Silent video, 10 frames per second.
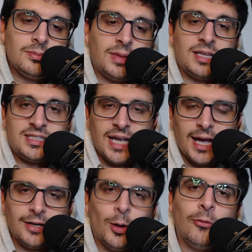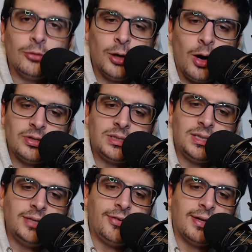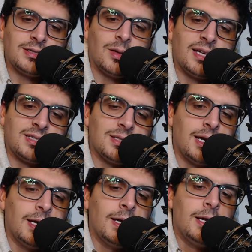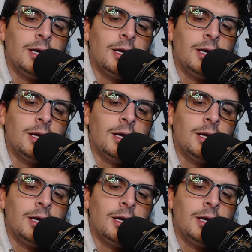That said, overall, the defense last night